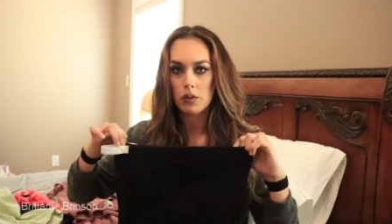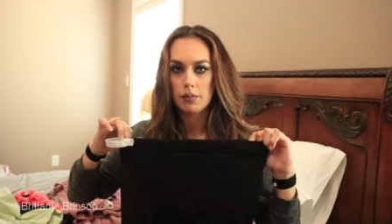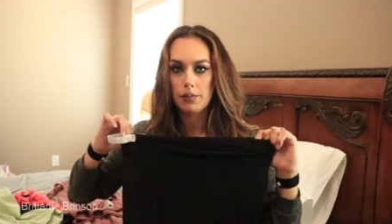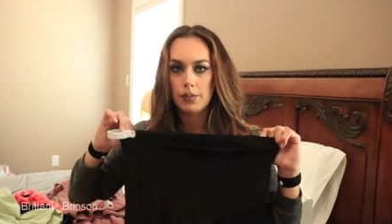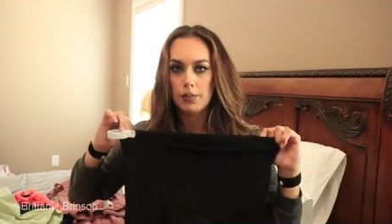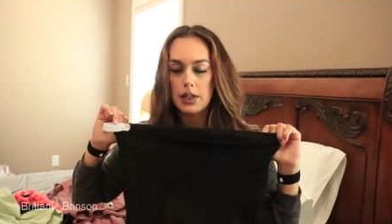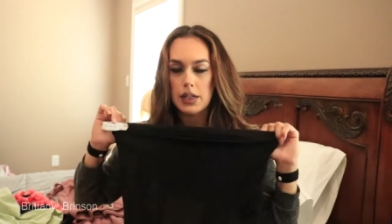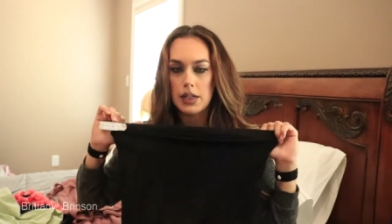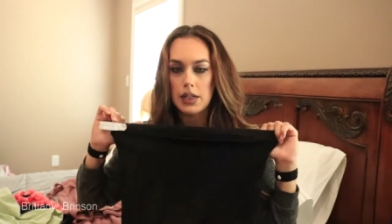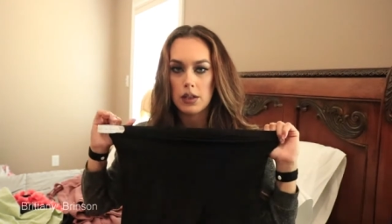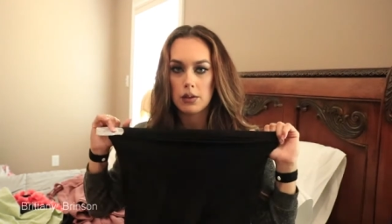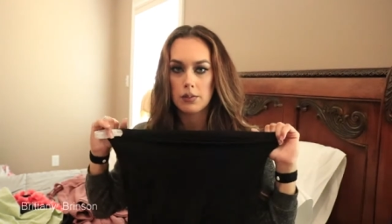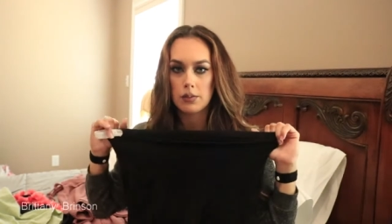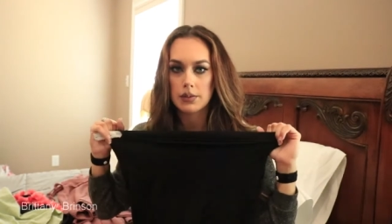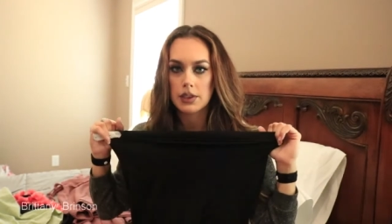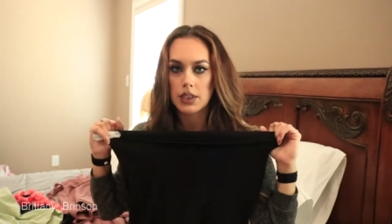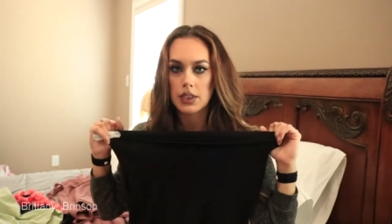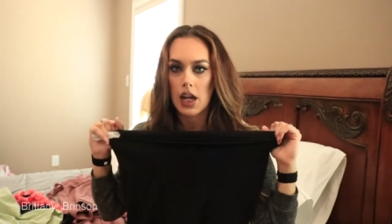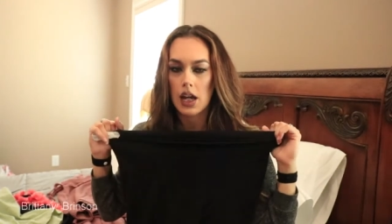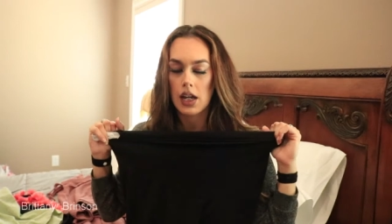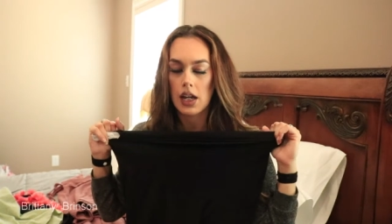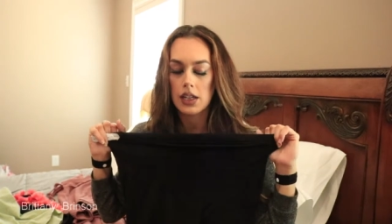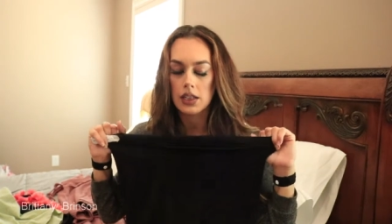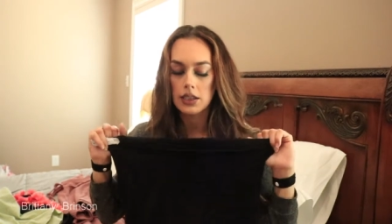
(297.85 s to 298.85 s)
medium
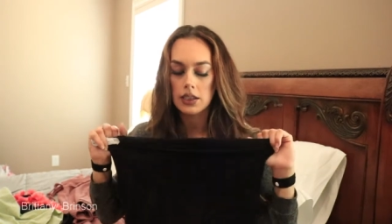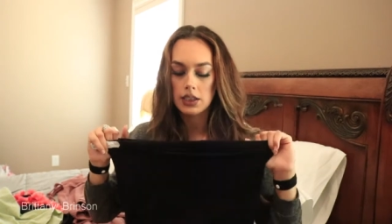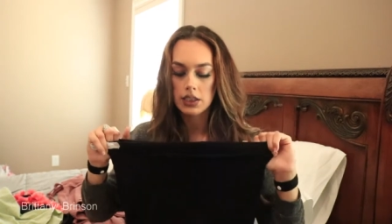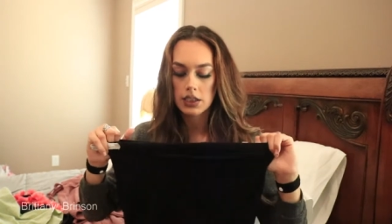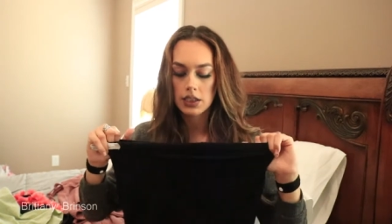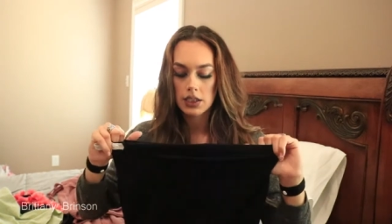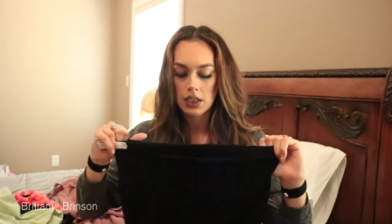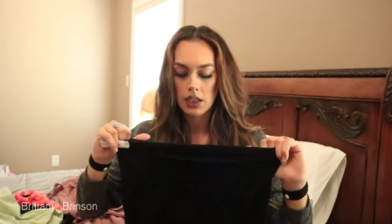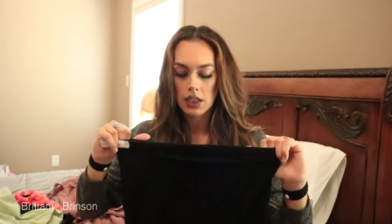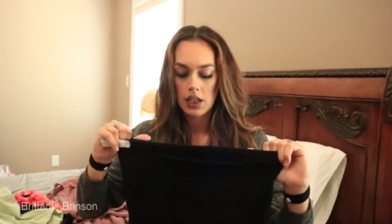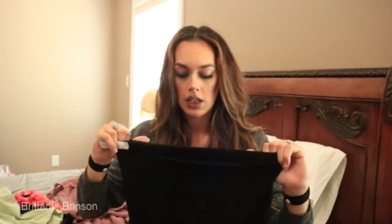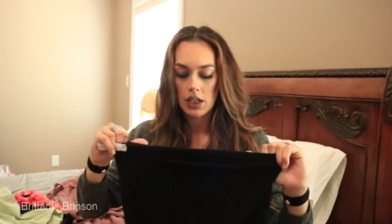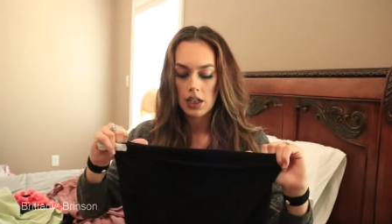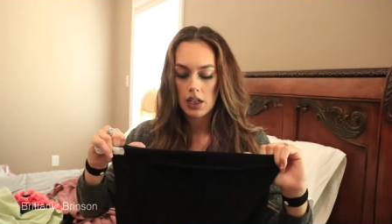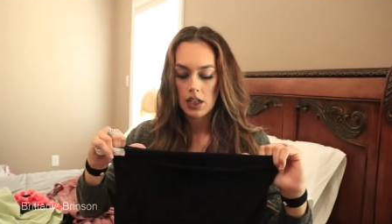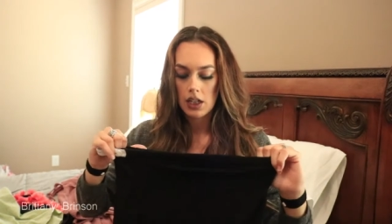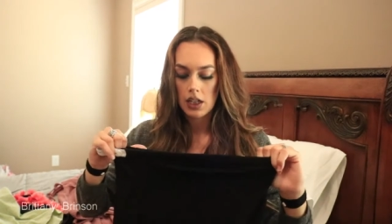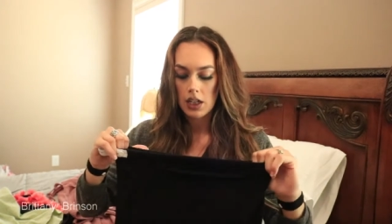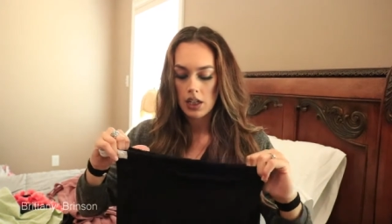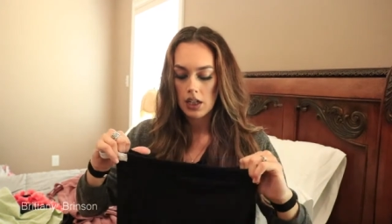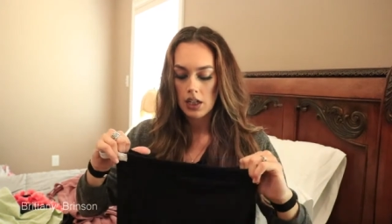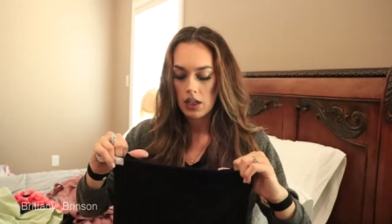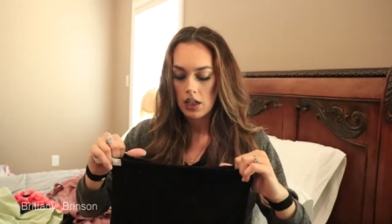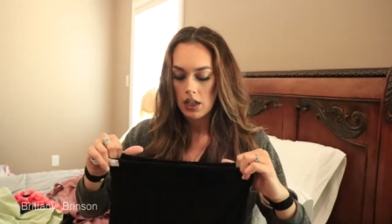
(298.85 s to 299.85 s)
size.
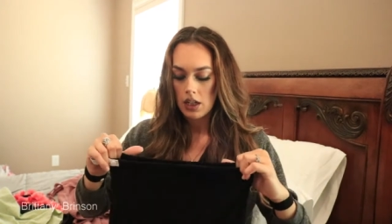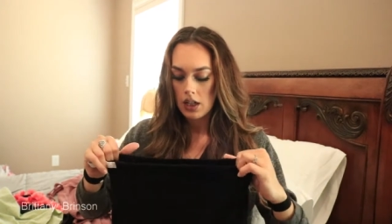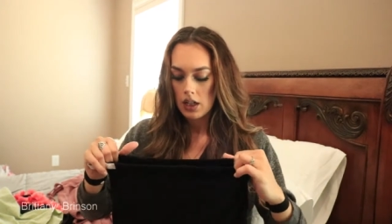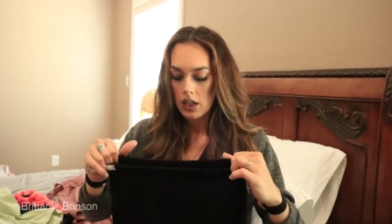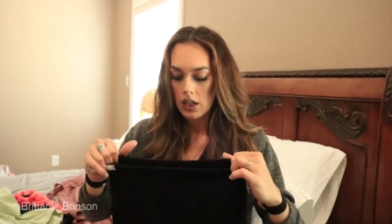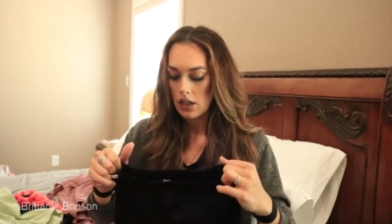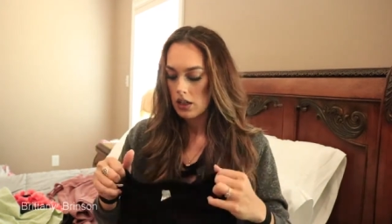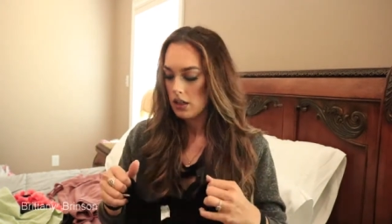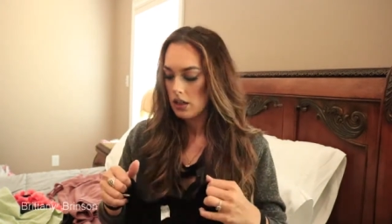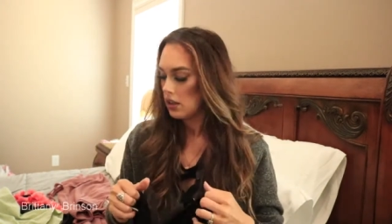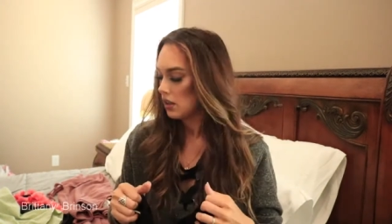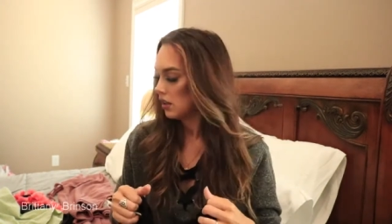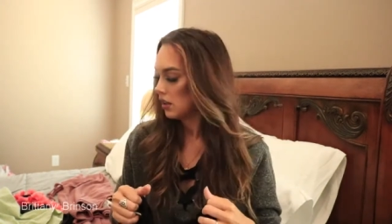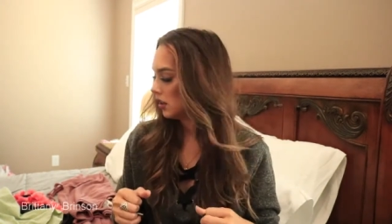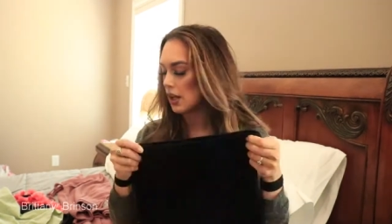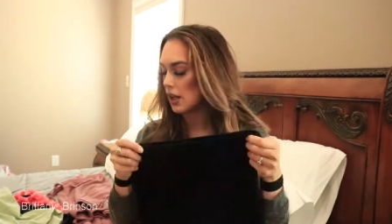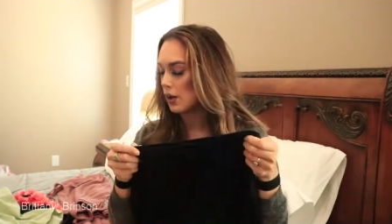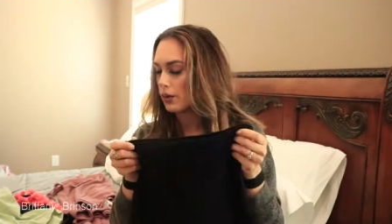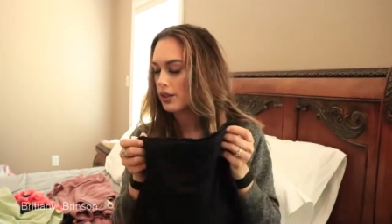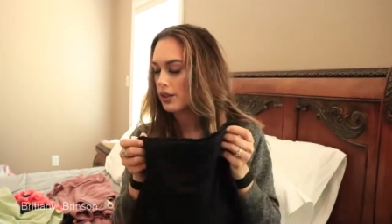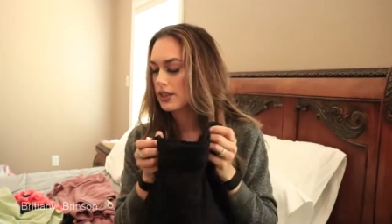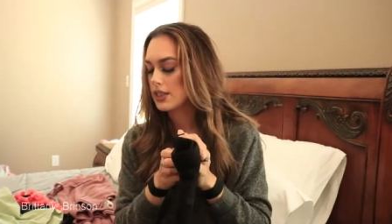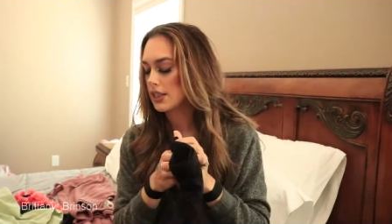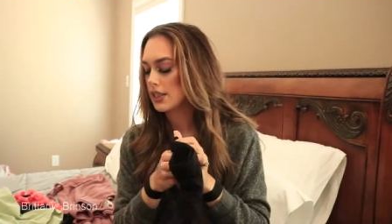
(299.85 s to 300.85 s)
They
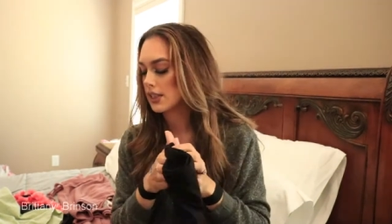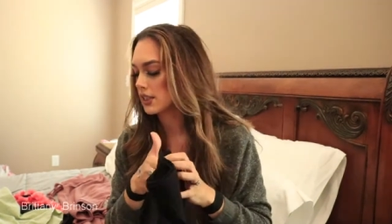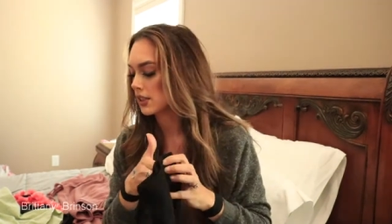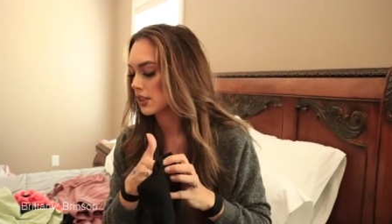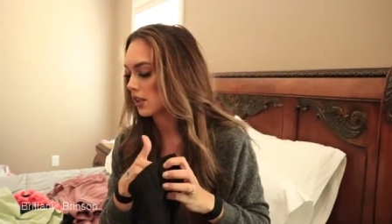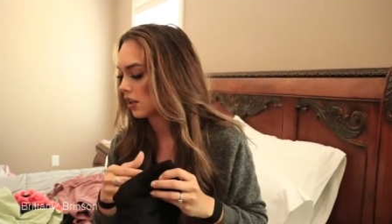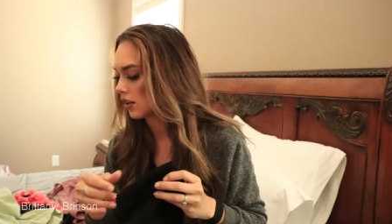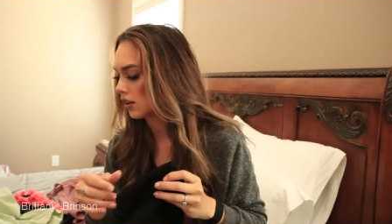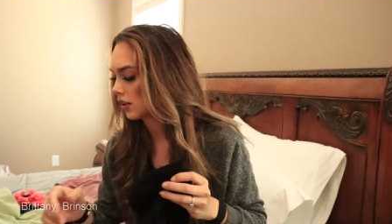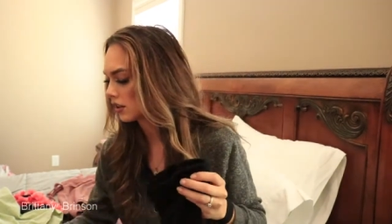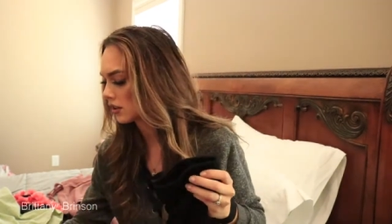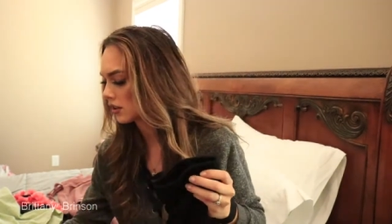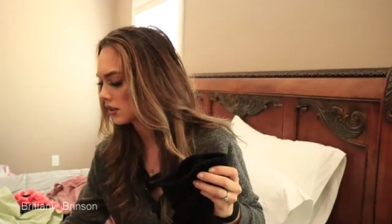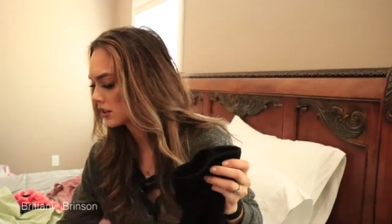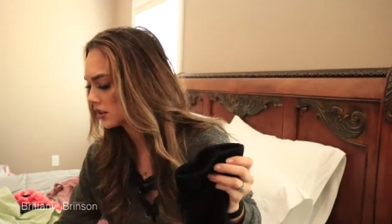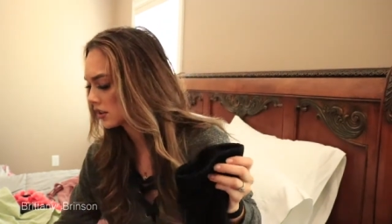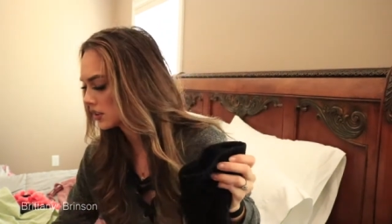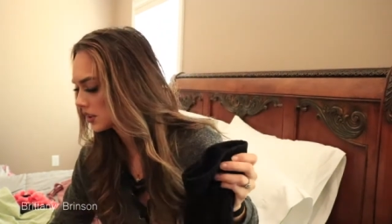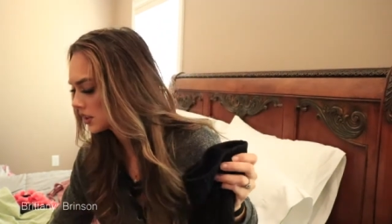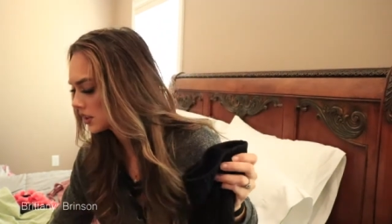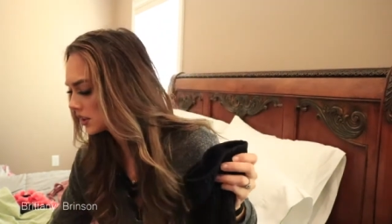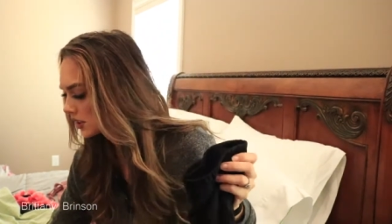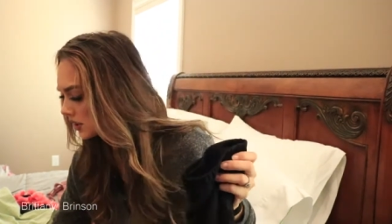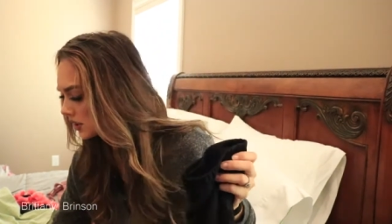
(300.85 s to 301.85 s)
were
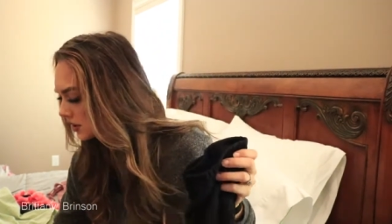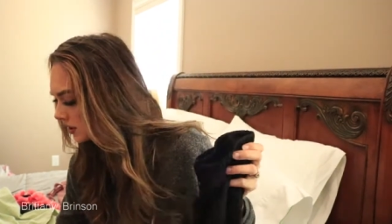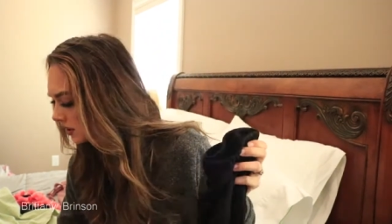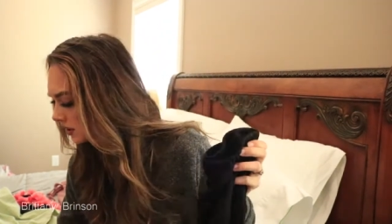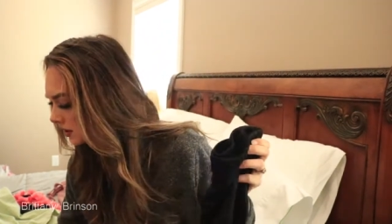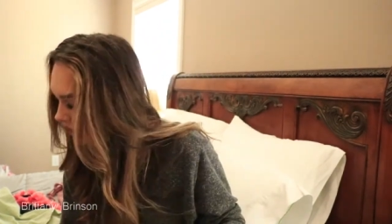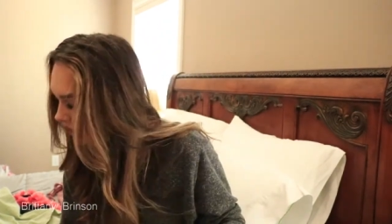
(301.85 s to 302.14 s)
$6.